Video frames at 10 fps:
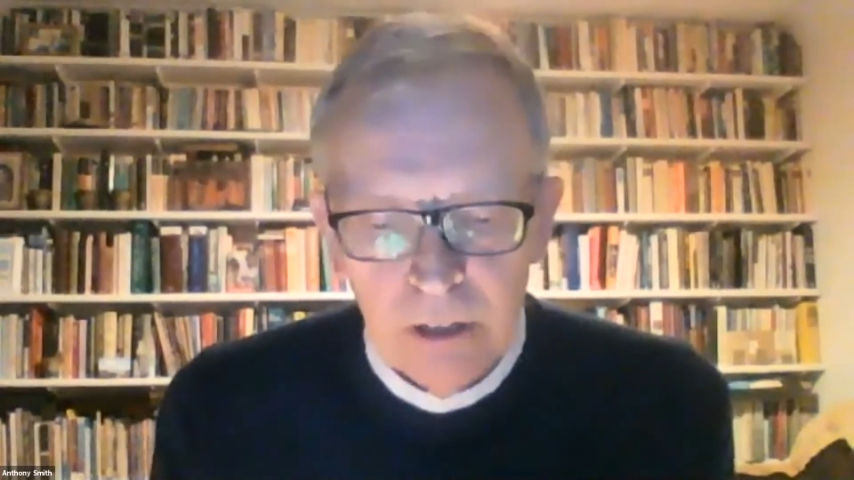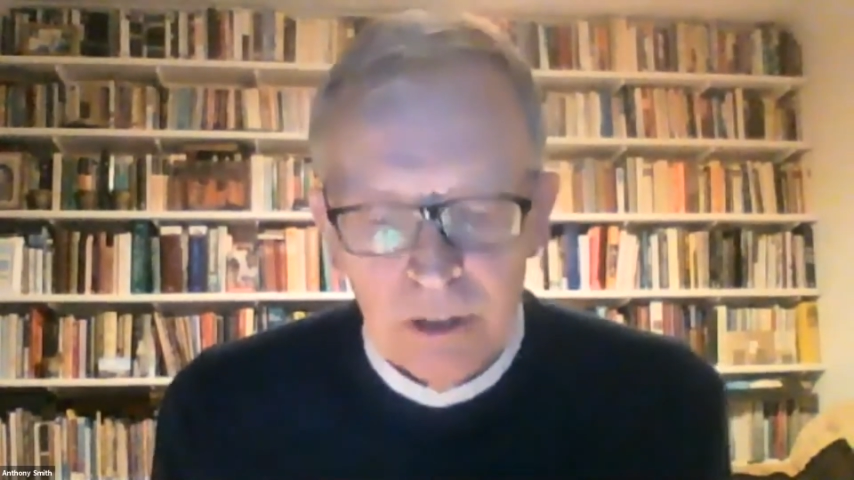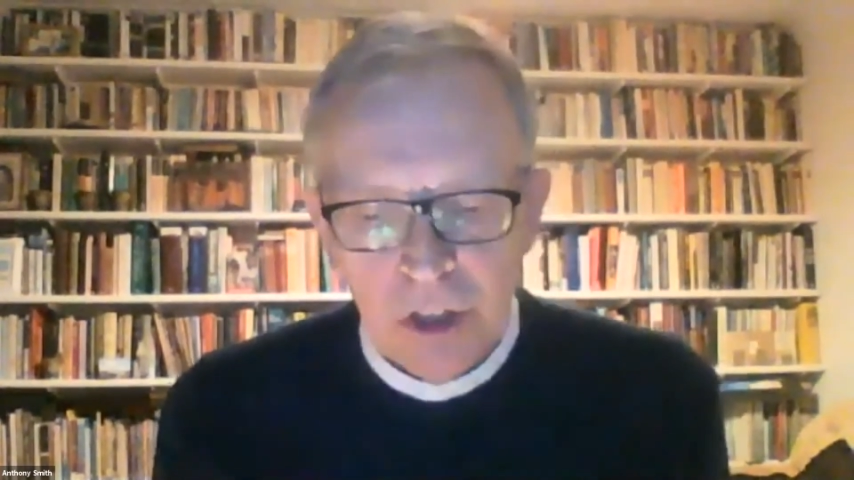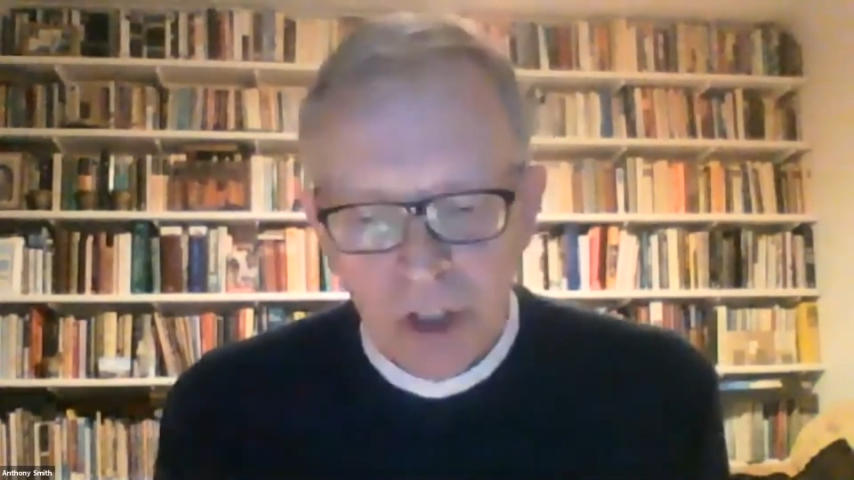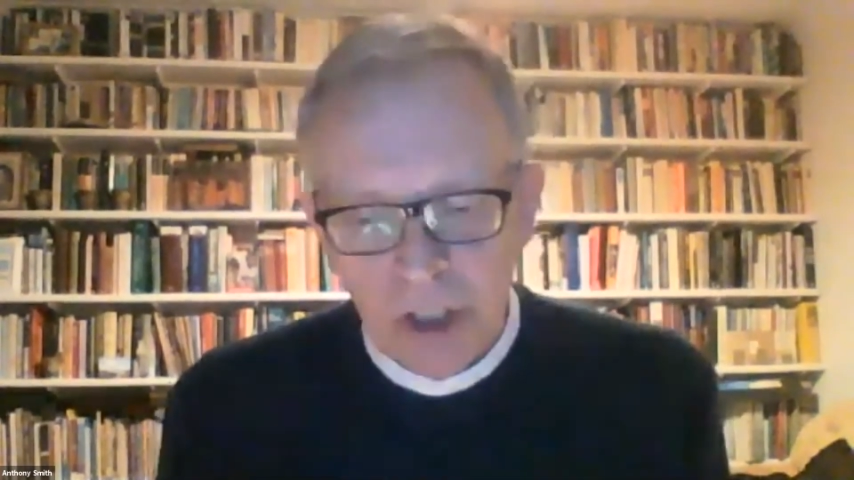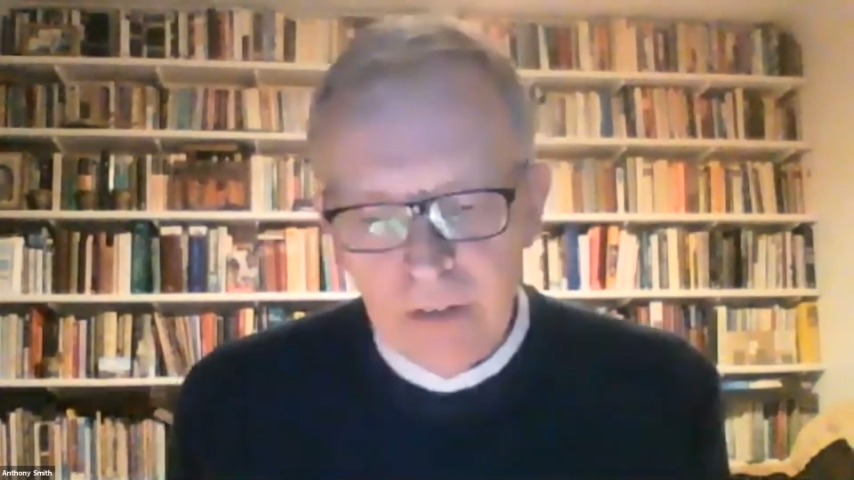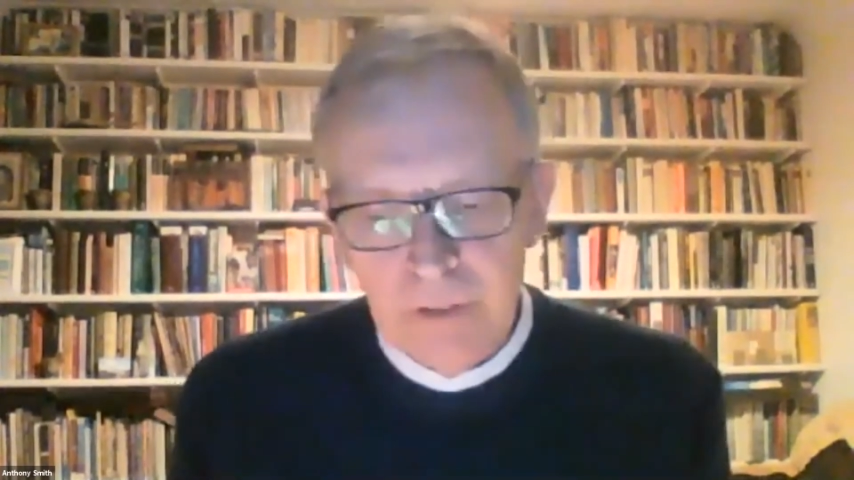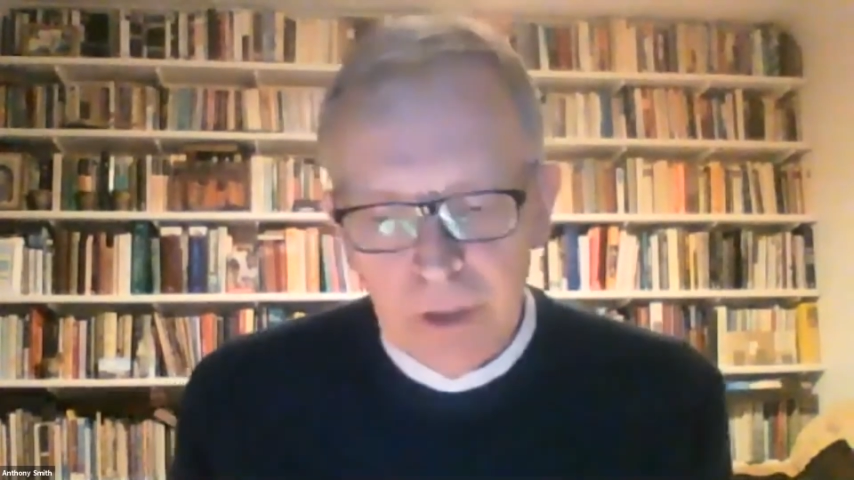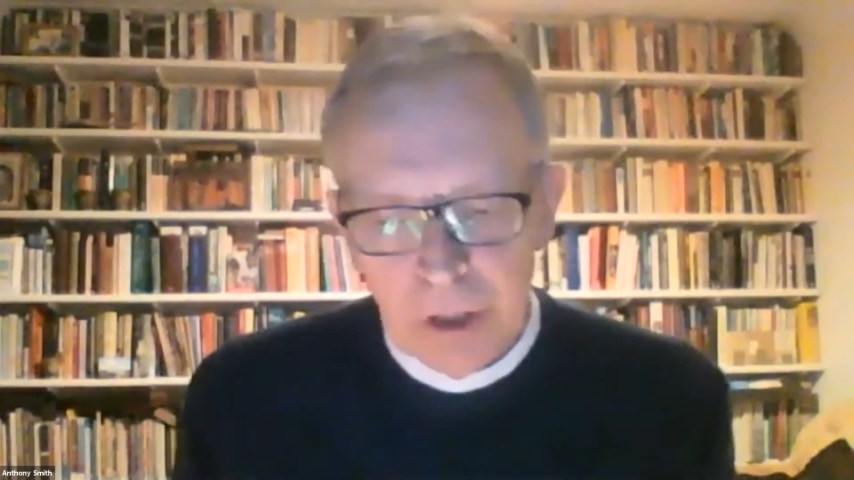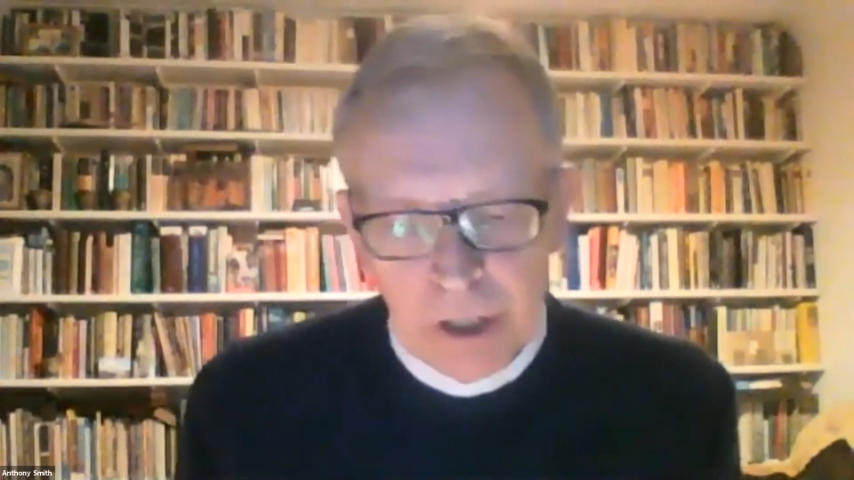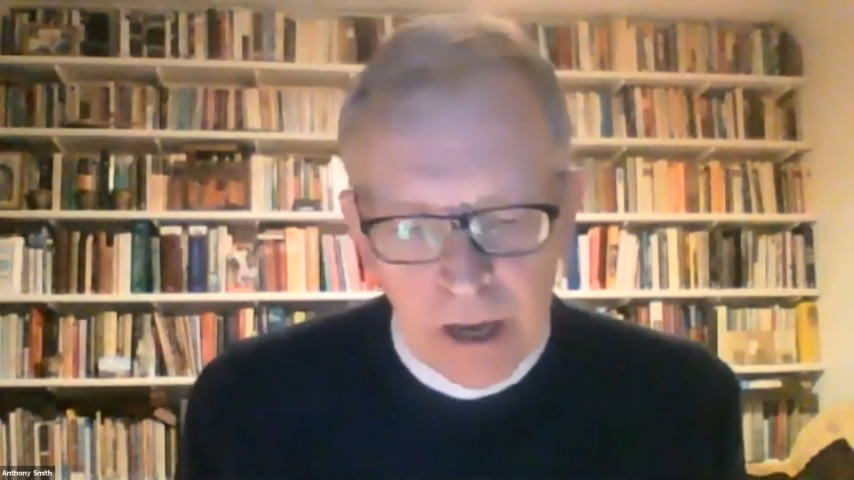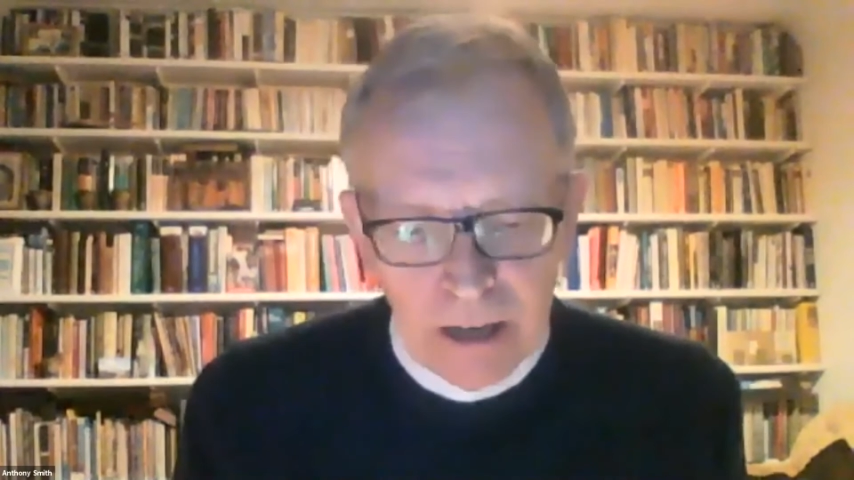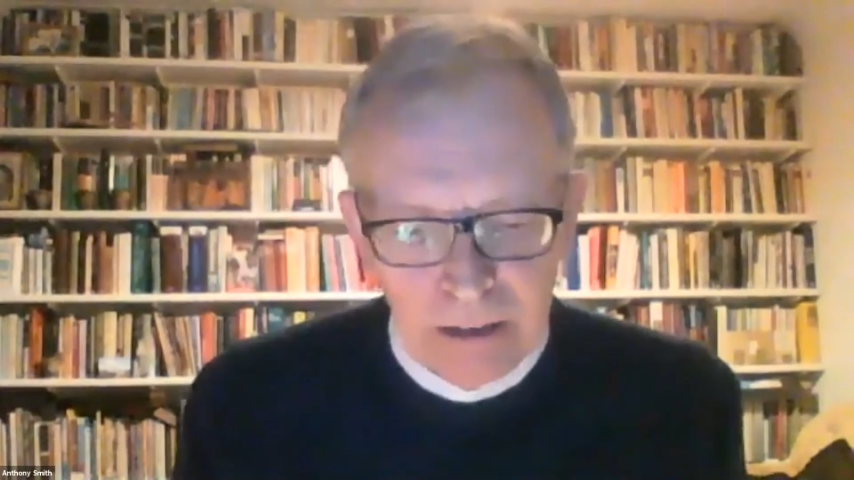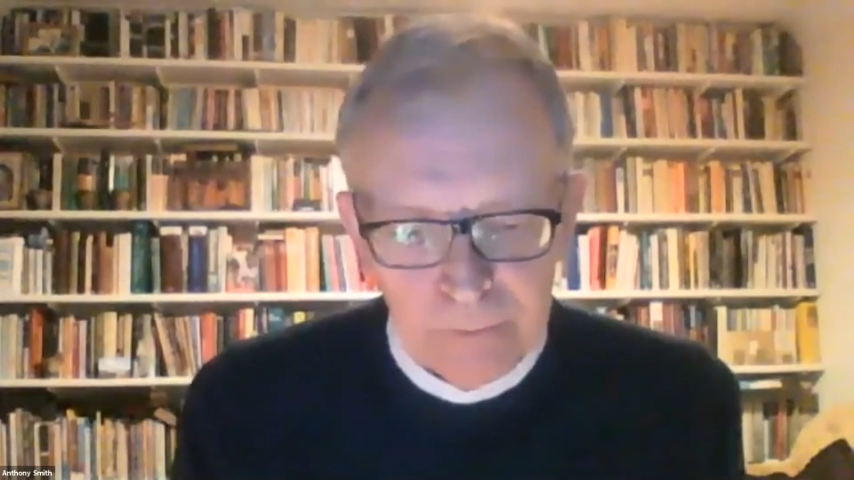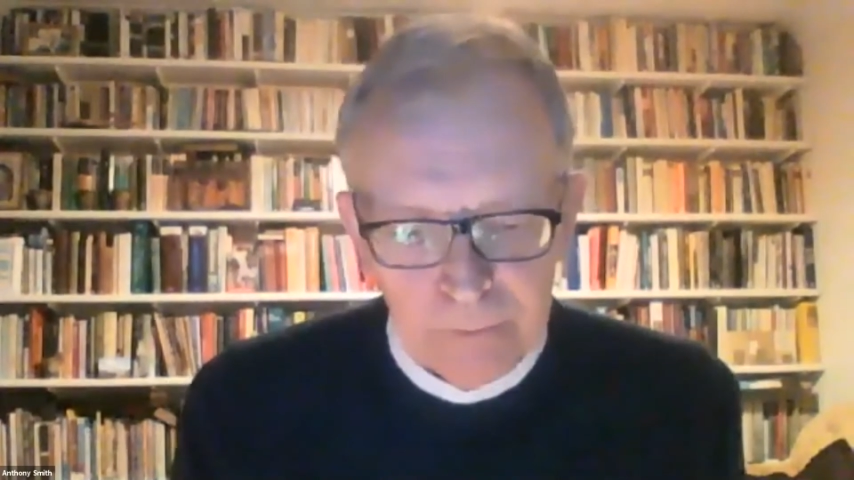The Servant King.